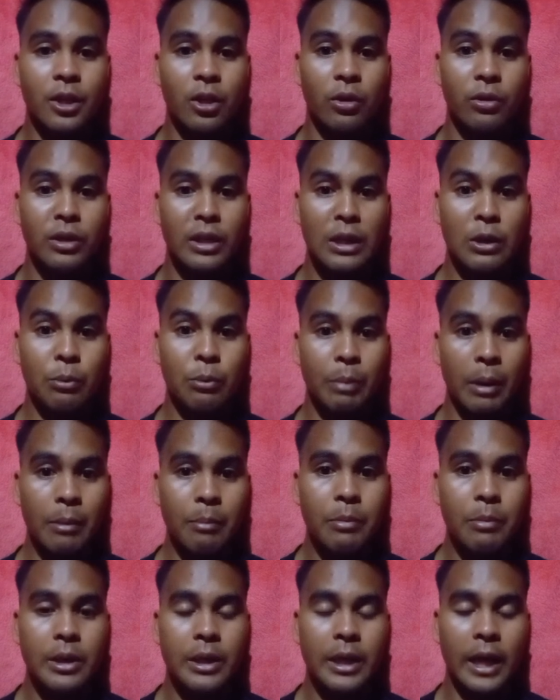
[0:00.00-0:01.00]
on
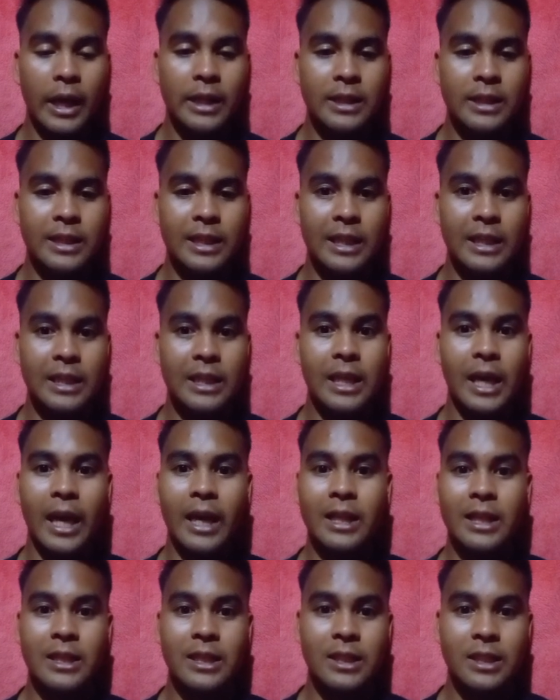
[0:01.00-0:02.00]
November 19,
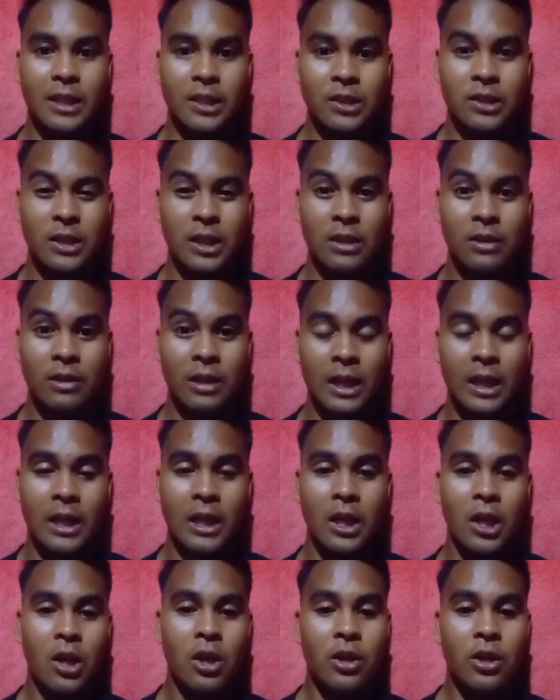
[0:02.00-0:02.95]
1863